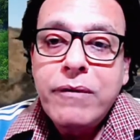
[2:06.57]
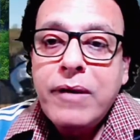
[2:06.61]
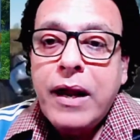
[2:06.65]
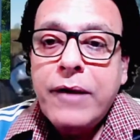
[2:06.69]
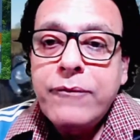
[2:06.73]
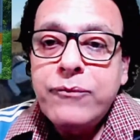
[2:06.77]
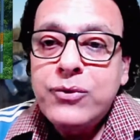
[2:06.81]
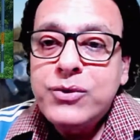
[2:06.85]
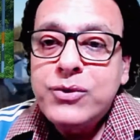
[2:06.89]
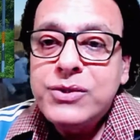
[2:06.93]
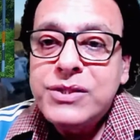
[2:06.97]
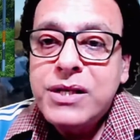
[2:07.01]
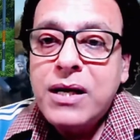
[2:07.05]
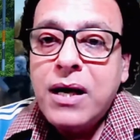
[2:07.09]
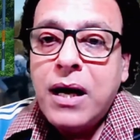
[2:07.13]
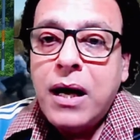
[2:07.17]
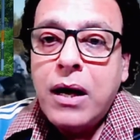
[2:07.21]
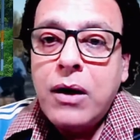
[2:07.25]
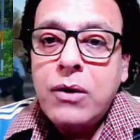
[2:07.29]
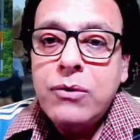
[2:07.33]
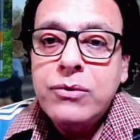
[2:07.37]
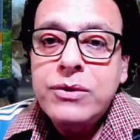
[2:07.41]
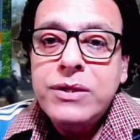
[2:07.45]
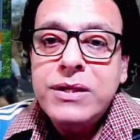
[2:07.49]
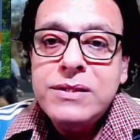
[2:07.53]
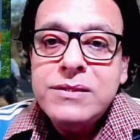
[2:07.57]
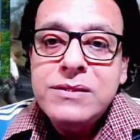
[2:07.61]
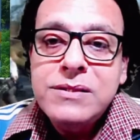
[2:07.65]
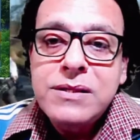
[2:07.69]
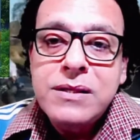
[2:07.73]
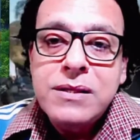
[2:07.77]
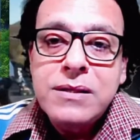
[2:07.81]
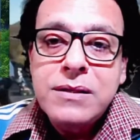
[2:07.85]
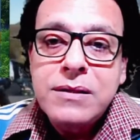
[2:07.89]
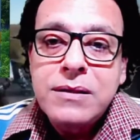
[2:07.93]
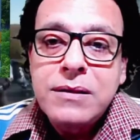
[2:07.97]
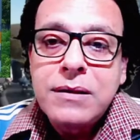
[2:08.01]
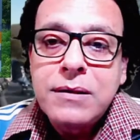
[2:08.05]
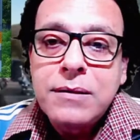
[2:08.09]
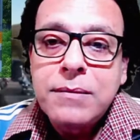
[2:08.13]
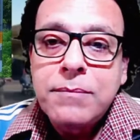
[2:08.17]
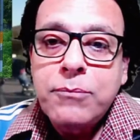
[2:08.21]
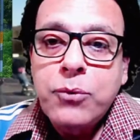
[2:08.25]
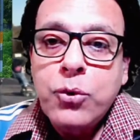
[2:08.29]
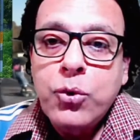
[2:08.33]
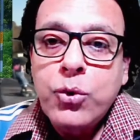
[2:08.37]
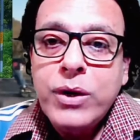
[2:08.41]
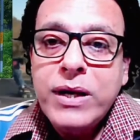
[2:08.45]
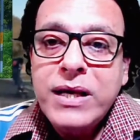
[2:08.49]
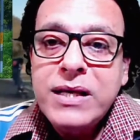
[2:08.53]
have to see how these
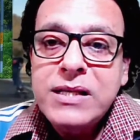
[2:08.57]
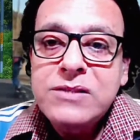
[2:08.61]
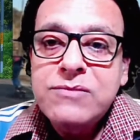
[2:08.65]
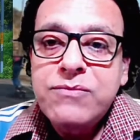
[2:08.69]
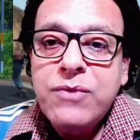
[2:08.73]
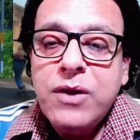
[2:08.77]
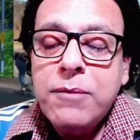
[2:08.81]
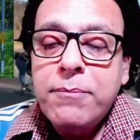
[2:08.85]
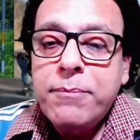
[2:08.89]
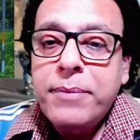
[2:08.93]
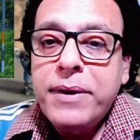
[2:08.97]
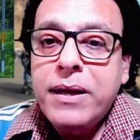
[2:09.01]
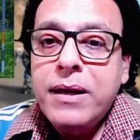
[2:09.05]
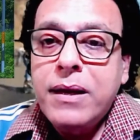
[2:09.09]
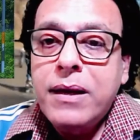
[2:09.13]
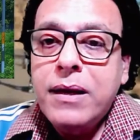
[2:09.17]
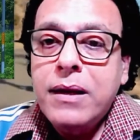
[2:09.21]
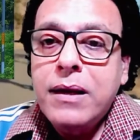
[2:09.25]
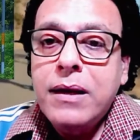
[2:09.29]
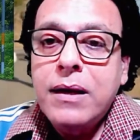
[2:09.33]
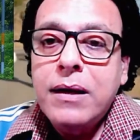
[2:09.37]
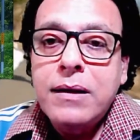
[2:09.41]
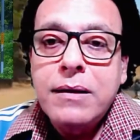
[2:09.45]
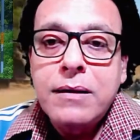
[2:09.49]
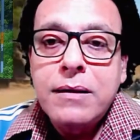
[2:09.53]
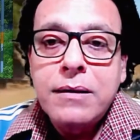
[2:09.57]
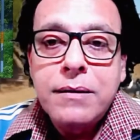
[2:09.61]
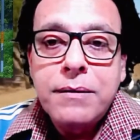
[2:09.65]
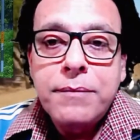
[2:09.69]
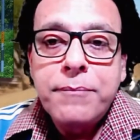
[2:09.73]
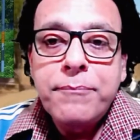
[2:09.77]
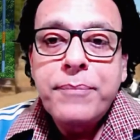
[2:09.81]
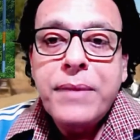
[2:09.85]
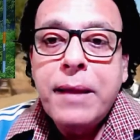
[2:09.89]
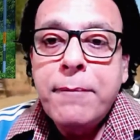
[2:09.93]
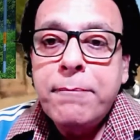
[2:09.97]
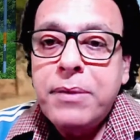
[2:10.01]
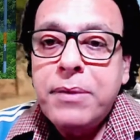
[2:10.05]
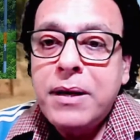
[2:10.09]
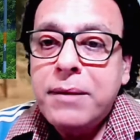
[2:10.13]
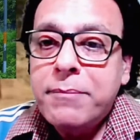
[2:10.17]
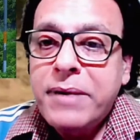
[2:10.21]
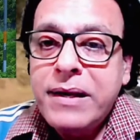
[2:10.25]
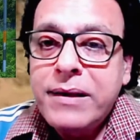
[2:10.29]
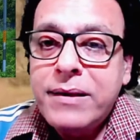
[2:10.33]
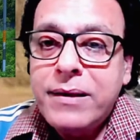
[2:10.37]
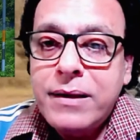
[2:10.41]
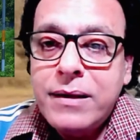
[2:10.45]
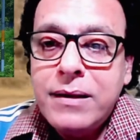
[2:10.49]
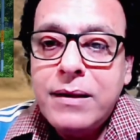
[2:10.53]
bogies will be
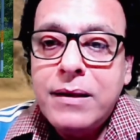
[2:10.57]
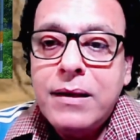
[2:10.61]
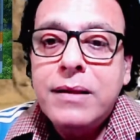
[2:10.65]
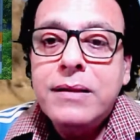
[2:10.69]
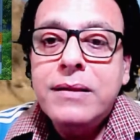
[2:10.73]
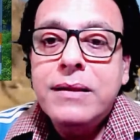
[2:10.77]
implemented.